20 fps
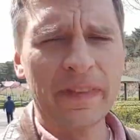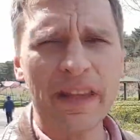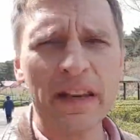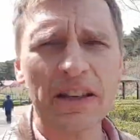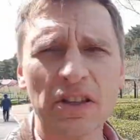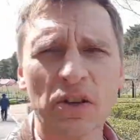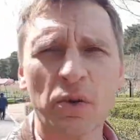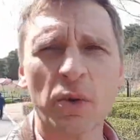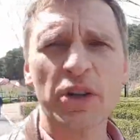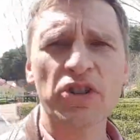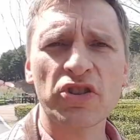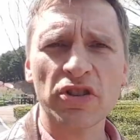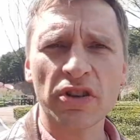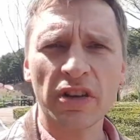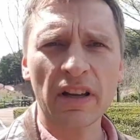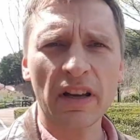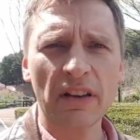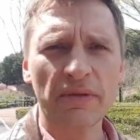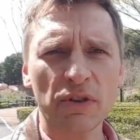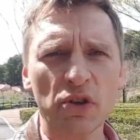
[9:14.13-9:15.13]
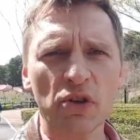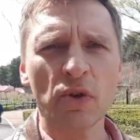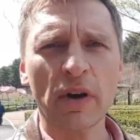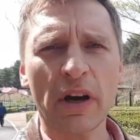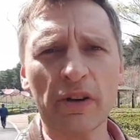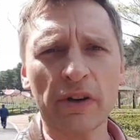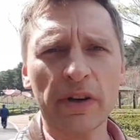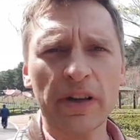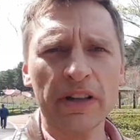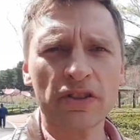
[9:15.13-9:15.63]
That is a question I never knew
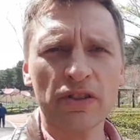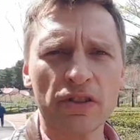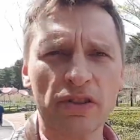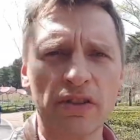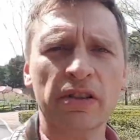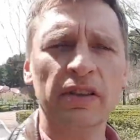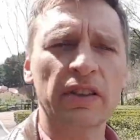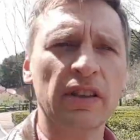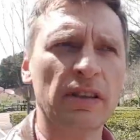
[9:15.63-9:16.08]
how to answer,